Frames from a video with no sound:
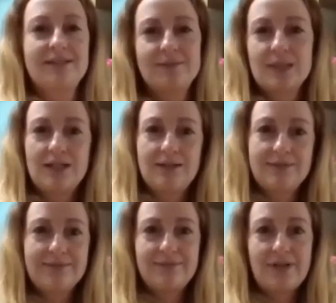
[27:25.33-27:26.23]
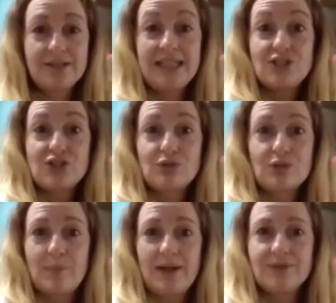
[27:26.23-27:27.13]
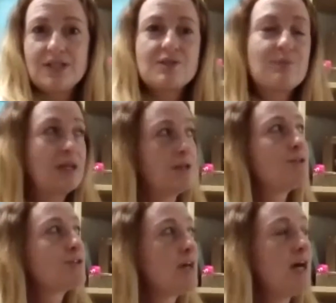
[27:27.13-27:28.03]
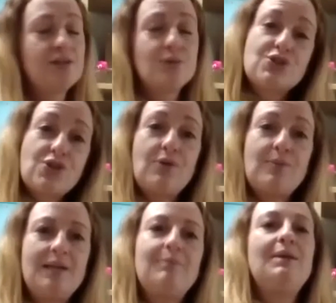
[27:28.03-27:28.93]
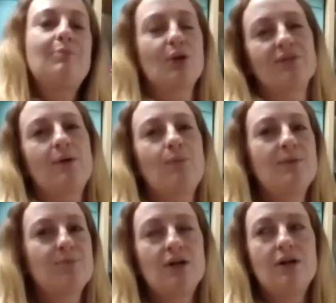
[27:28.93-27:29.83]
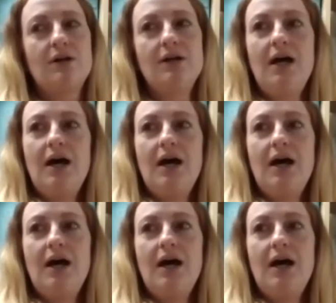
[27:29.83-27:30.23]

I need to talk about this, because there were so many people on that webinar.